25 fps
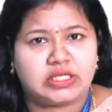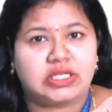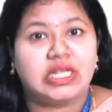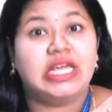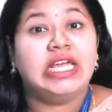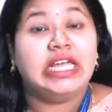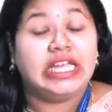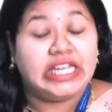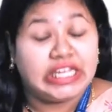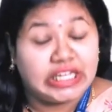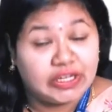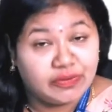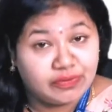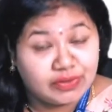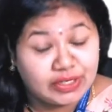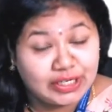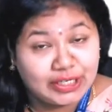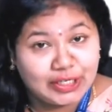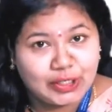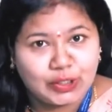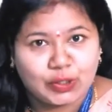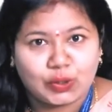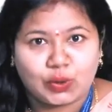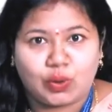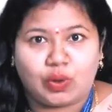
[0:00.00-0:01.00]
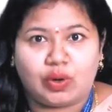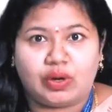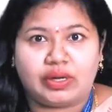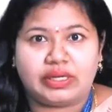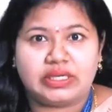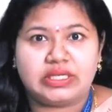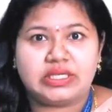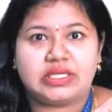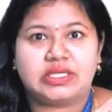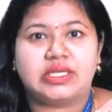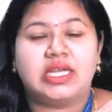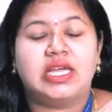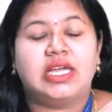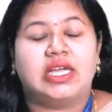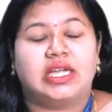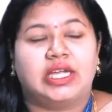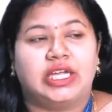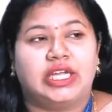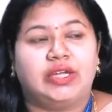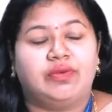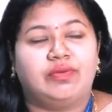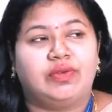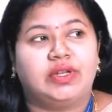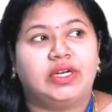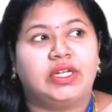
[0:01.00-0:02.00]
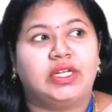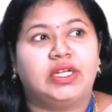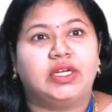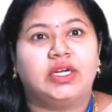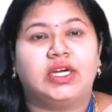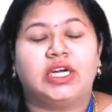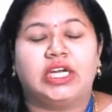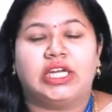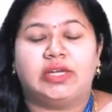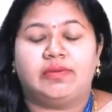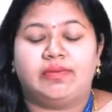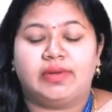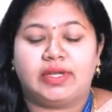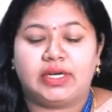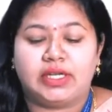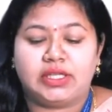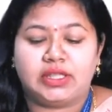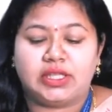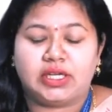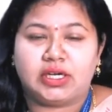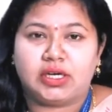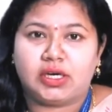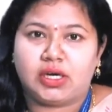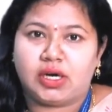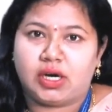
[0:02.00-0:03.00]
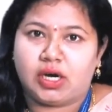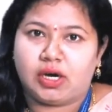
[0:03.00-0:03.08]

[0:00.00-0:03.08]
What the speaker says: even in toys, even in the